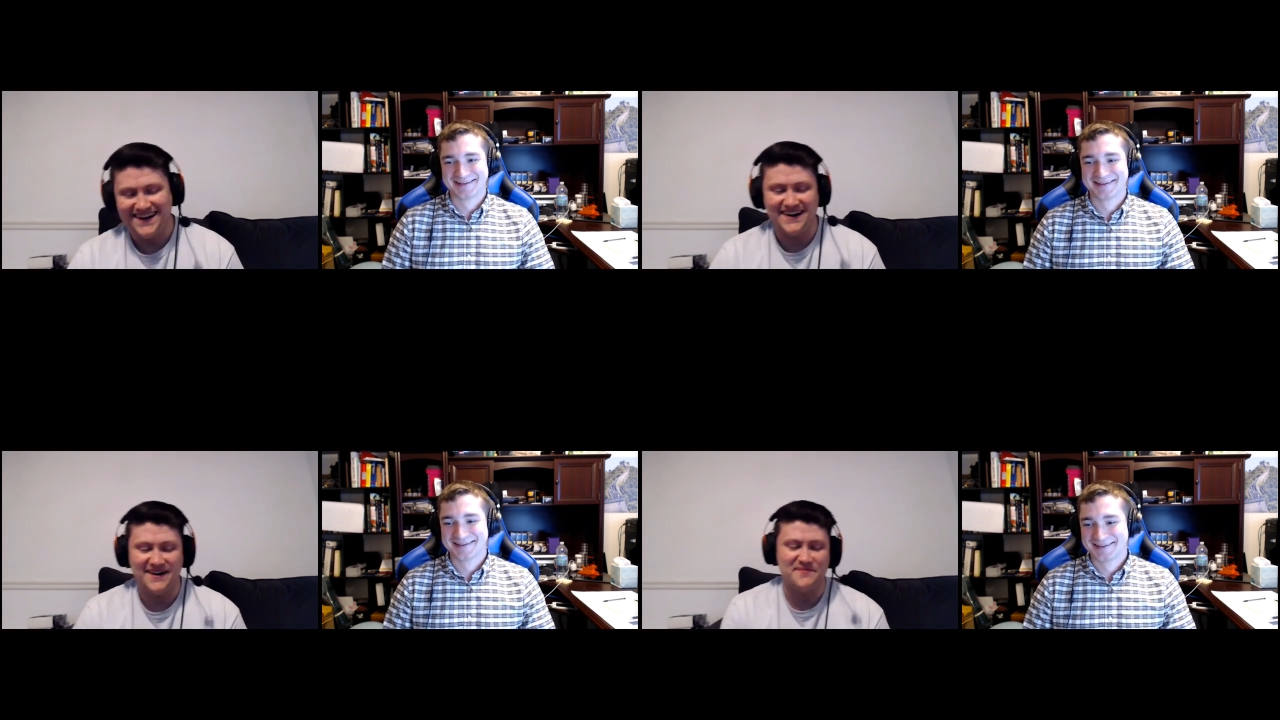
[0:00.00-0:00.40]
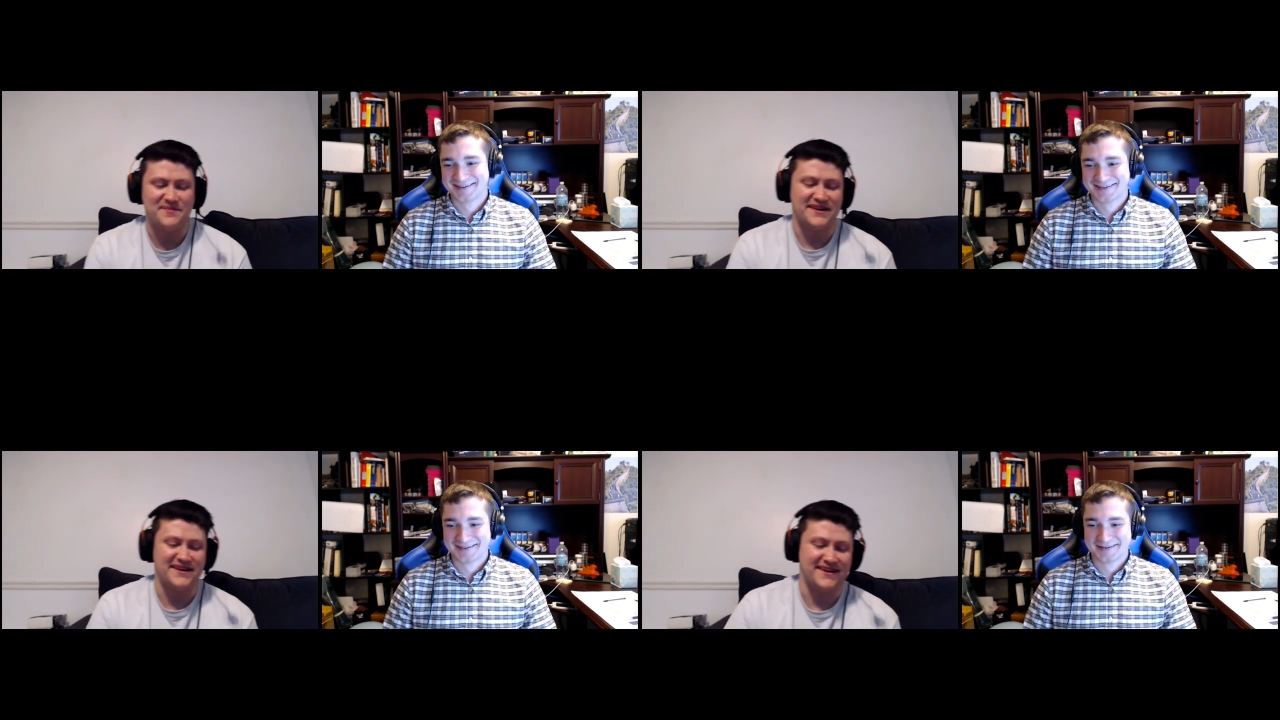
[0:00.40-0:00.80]
Speaker 1: um,
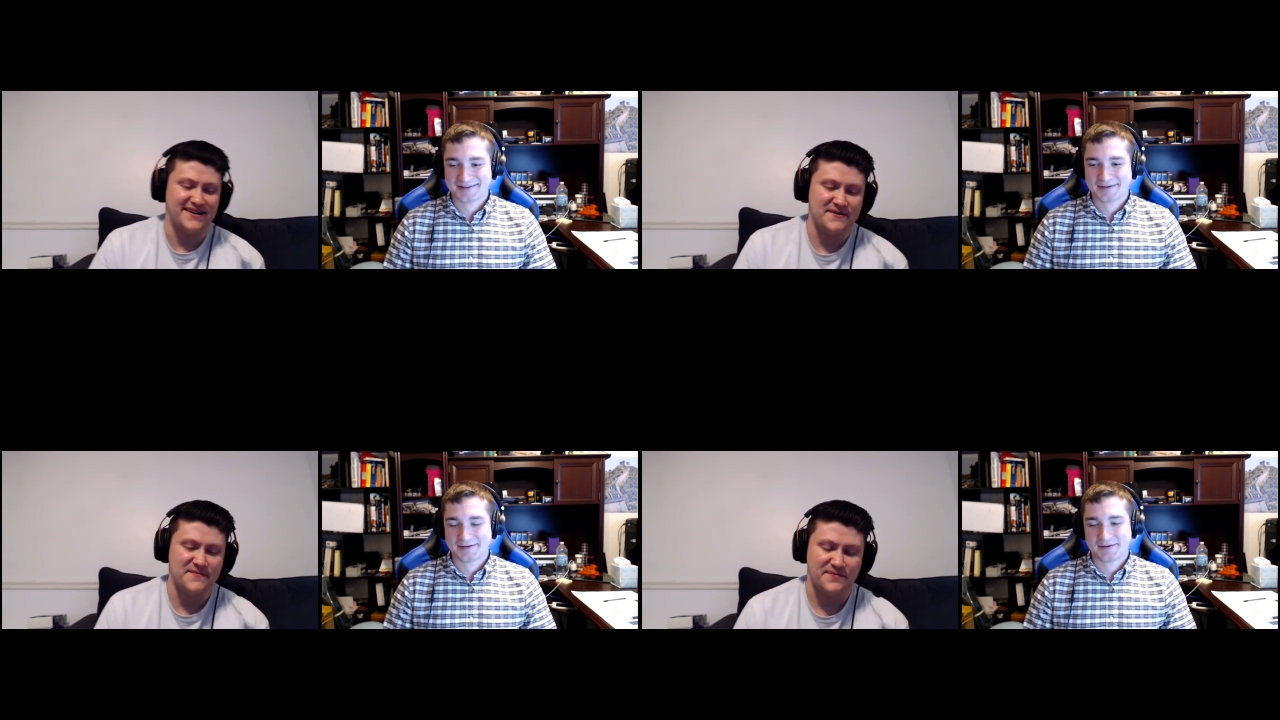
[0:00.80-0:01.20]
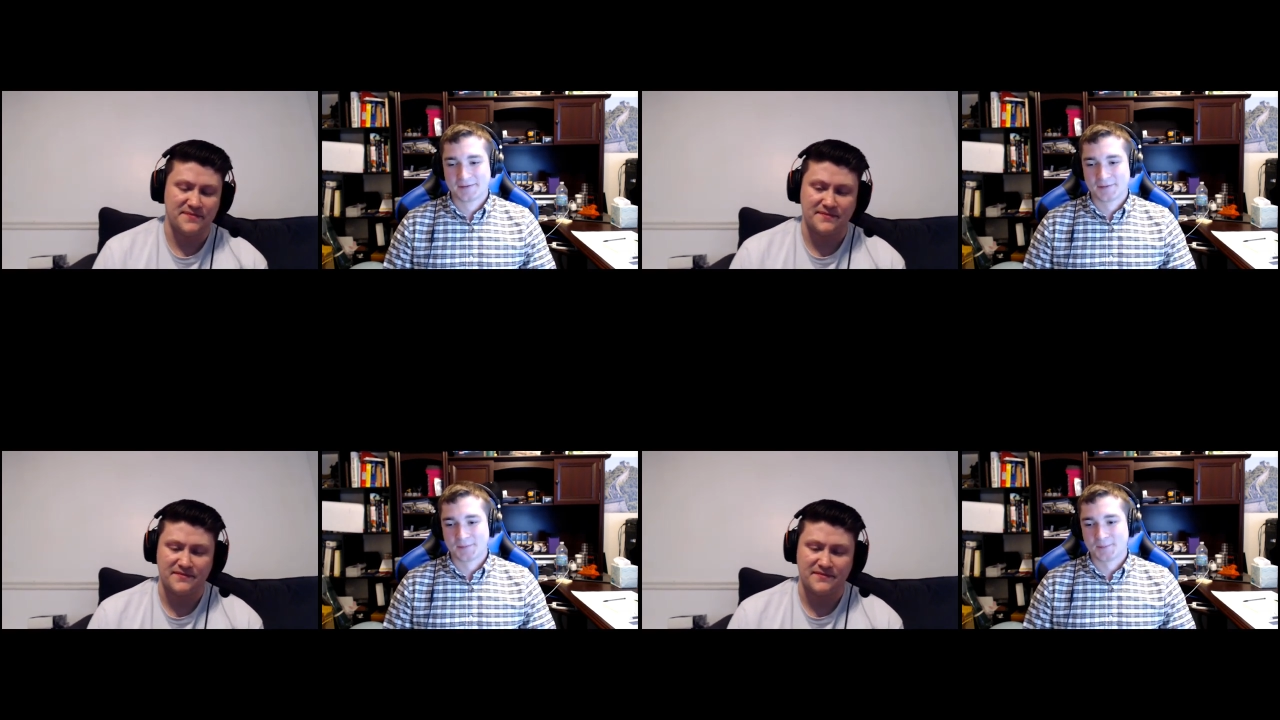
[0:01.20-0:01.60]
but uh,
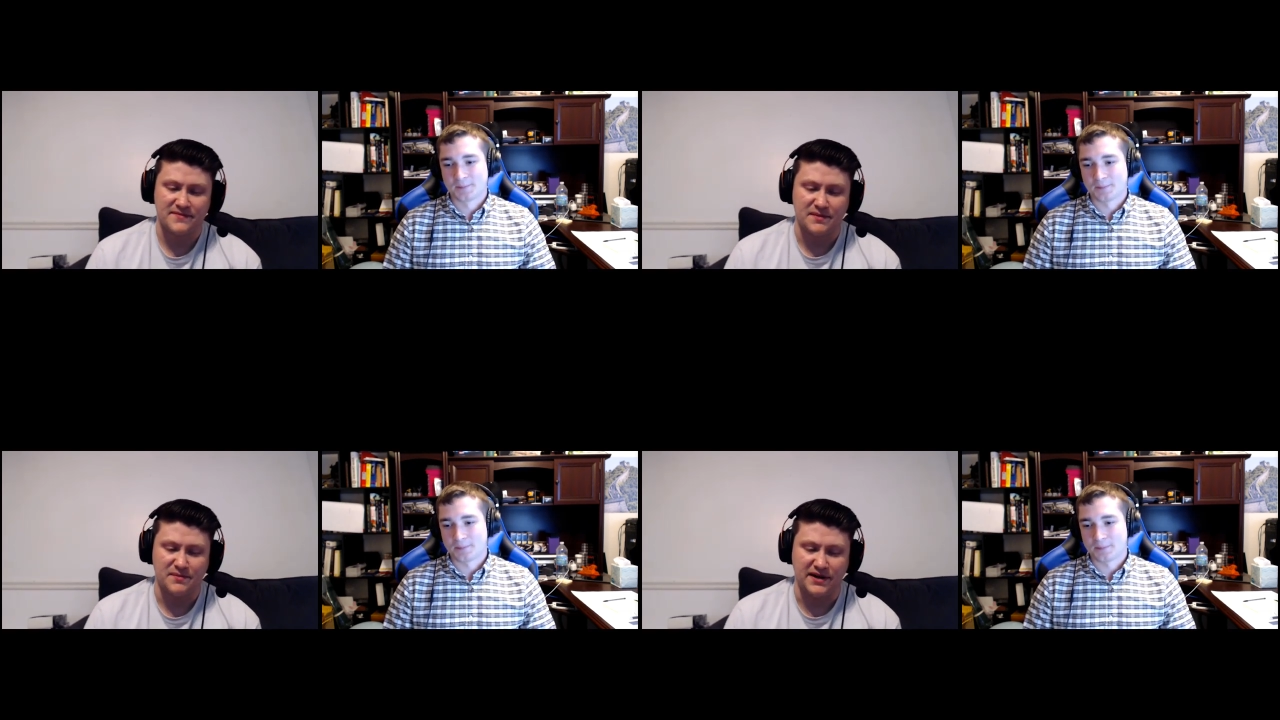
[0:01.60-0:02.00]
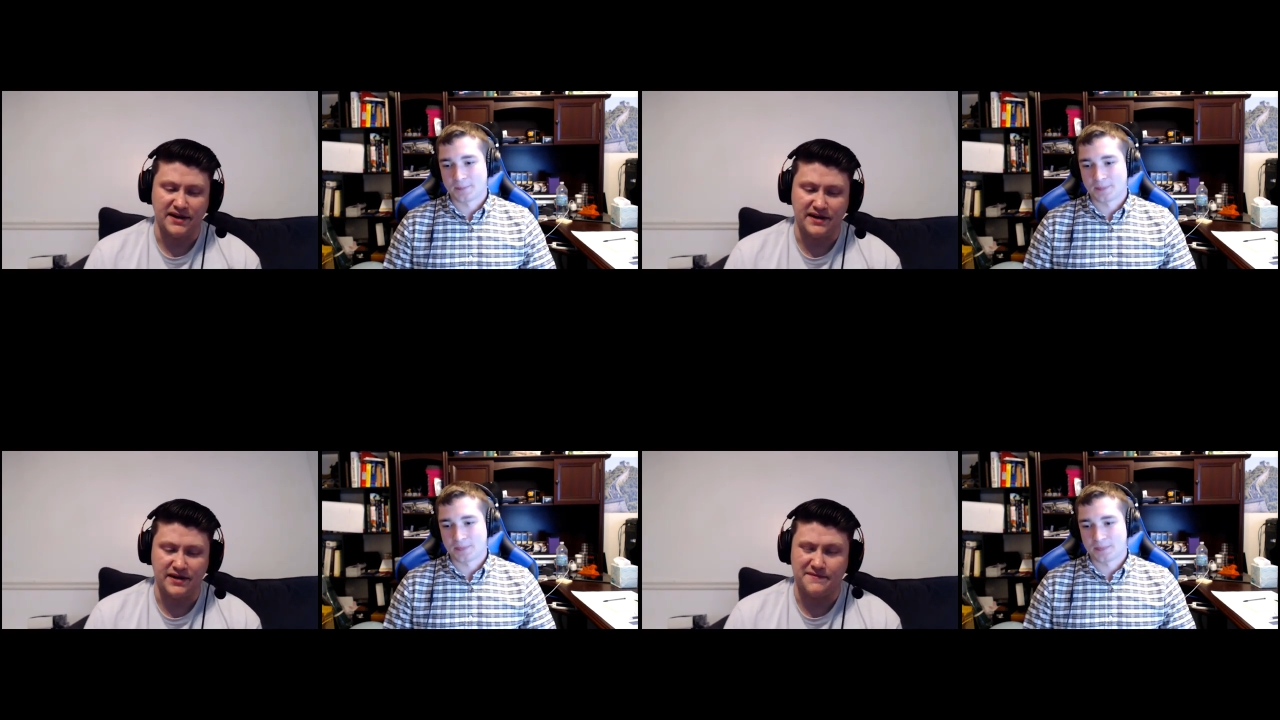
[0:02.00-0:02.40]
but yeah, I
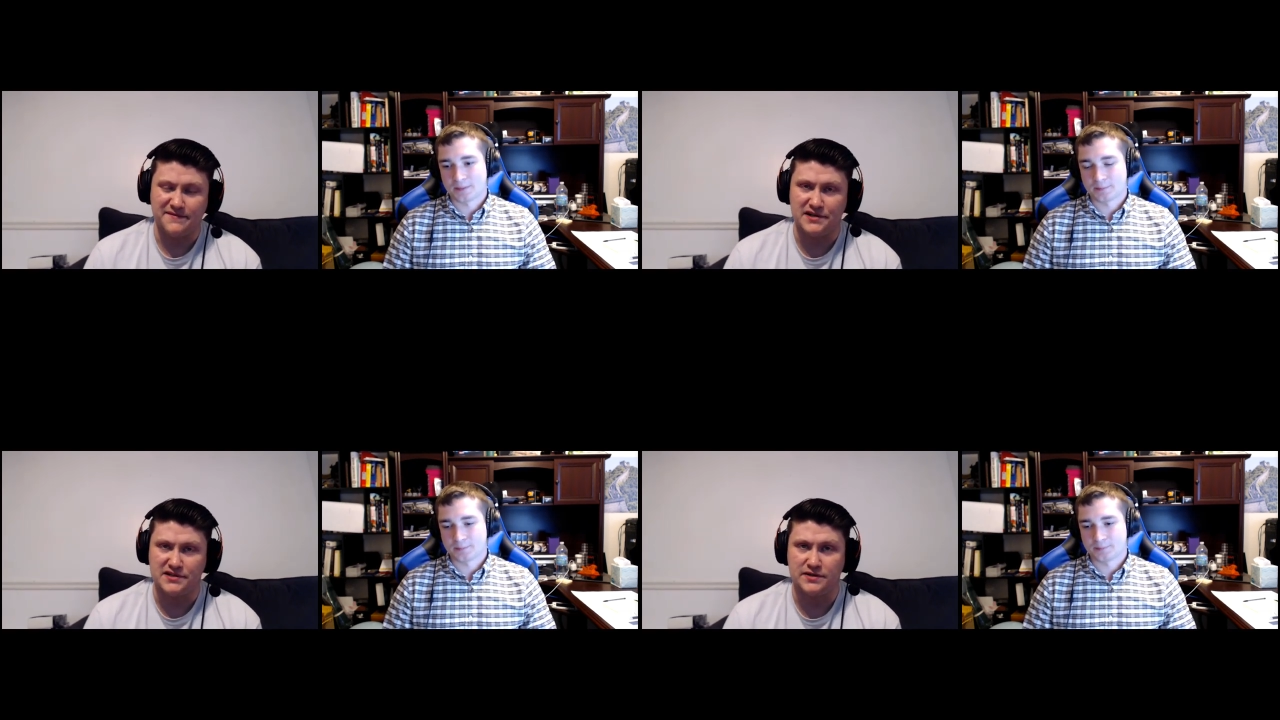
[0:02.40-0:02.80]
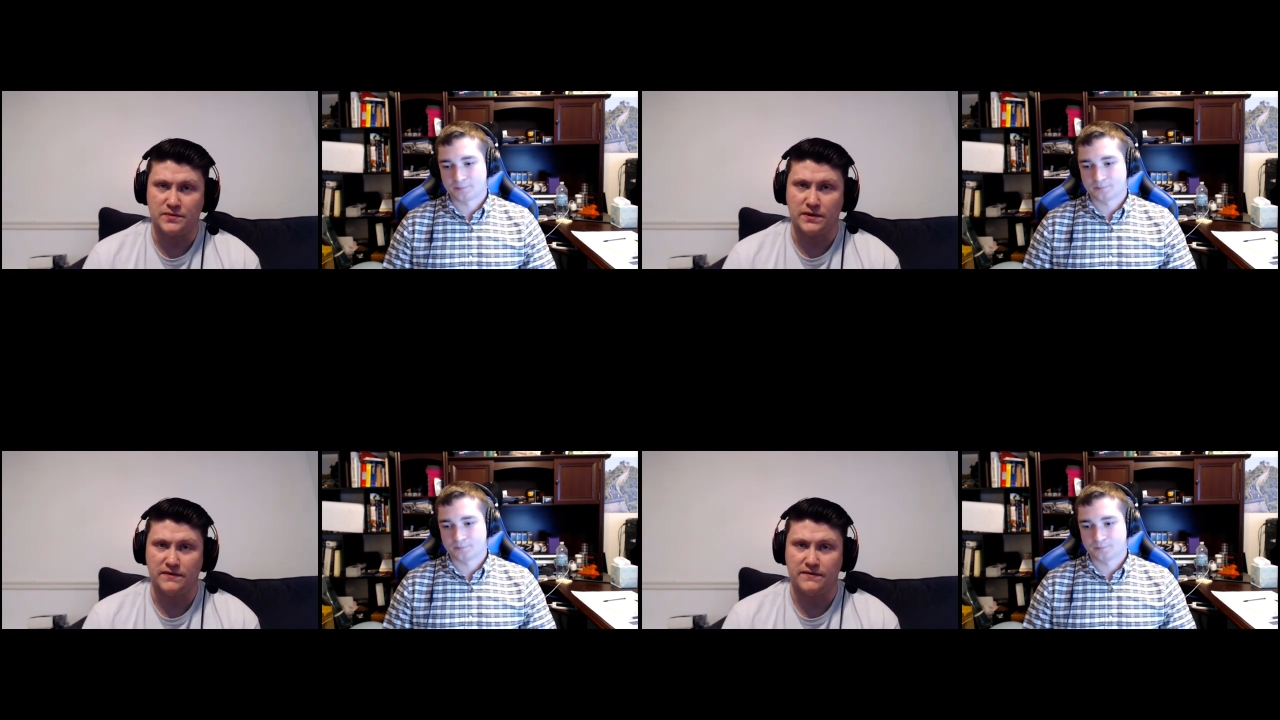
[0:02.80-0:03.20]
ended up finishing 12th.